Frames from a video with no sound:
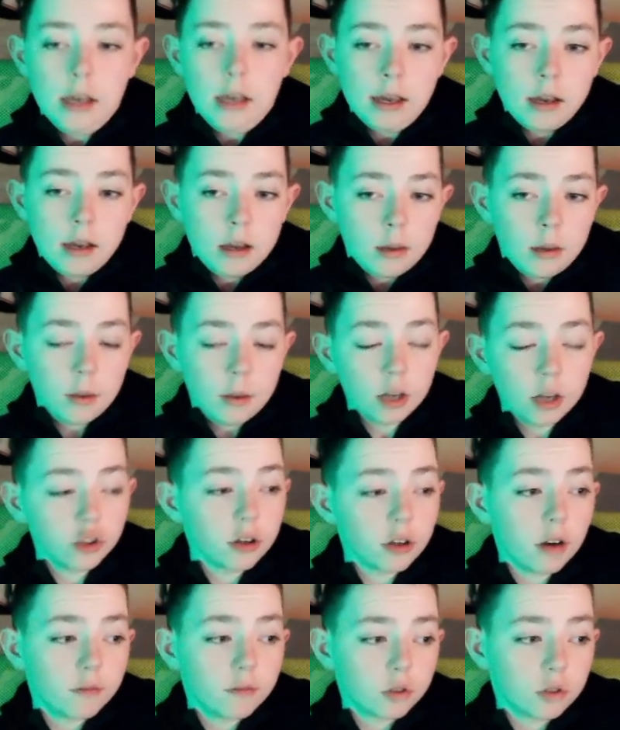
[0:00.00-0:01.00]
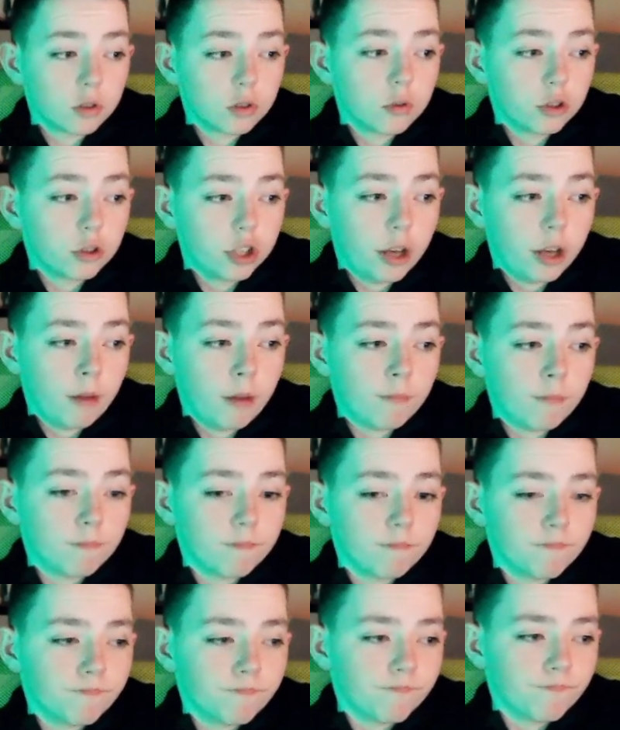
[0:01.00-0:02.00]
I mean, Israel haven't scored yet.
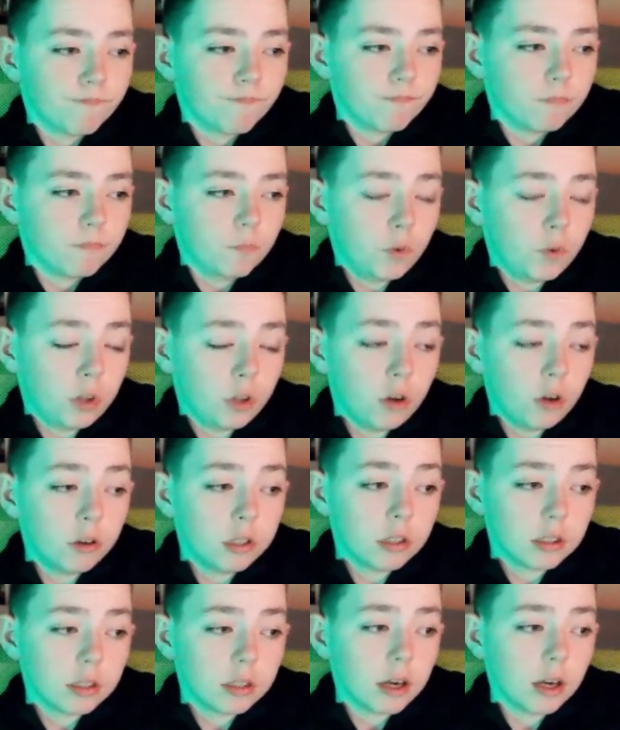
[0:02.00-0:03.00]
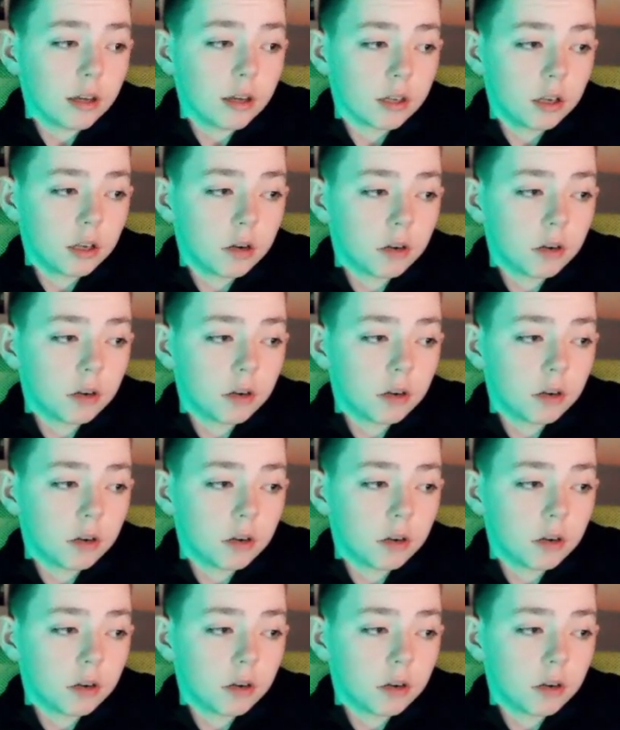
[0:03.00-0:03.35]
No, they're on the attack here.